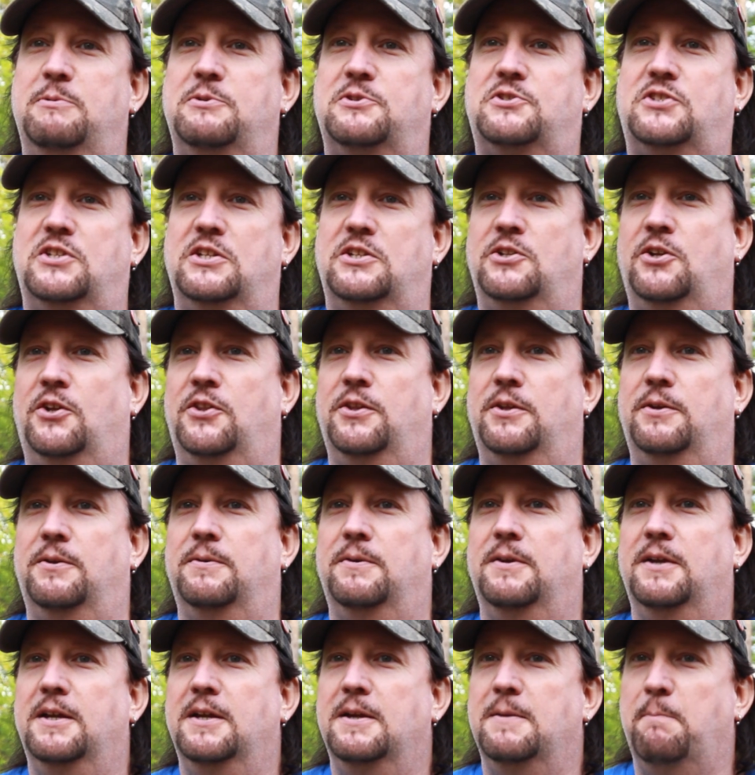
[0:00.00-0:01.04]
was sitting on
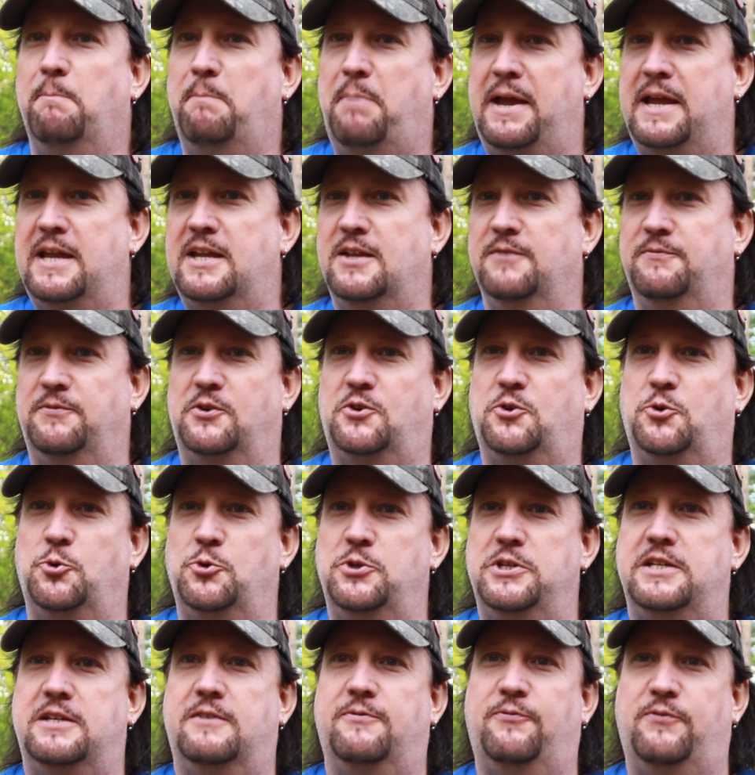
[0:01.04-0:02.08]
the bank of a
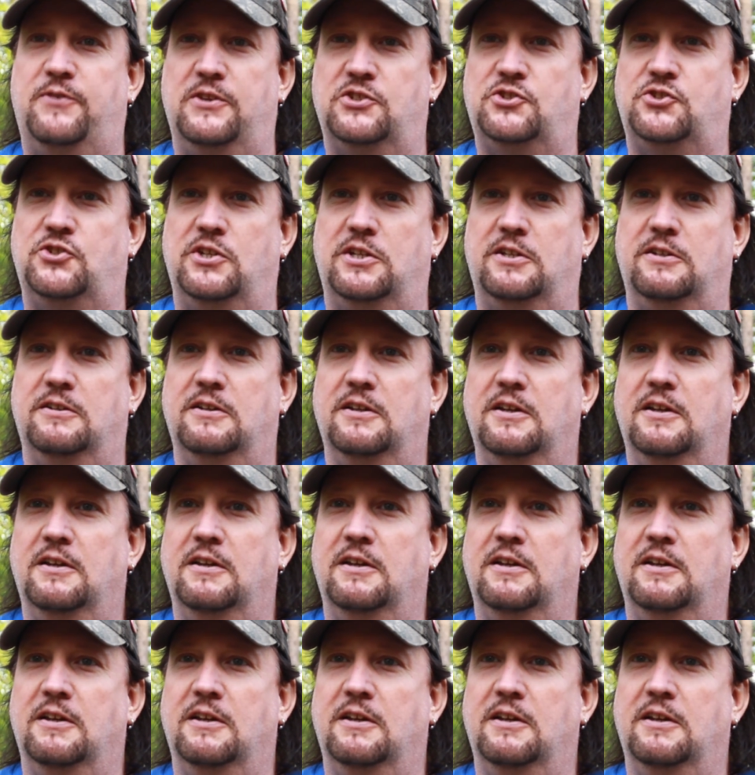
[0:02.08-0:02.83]
creek fishing